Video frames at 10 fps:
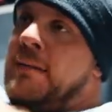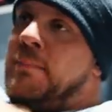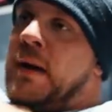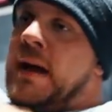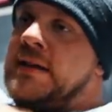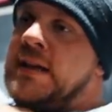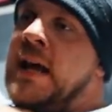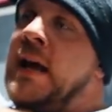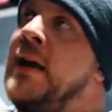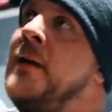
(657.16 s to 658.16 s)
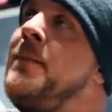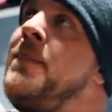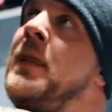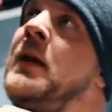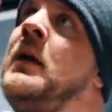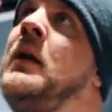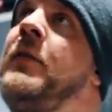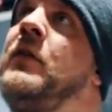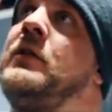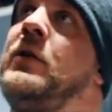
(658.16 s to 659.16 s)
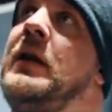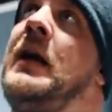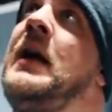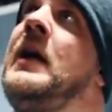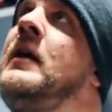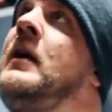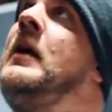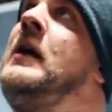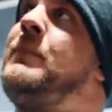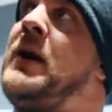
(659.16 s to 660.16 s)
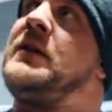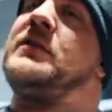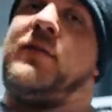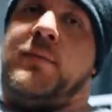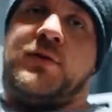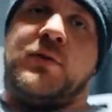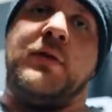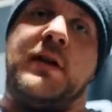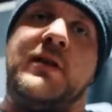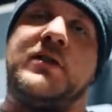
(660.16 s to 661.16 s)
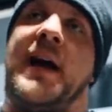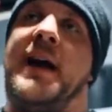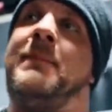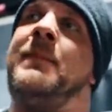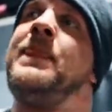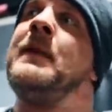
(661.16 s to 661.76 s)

then press. If you're doing presses from the shoulder each time,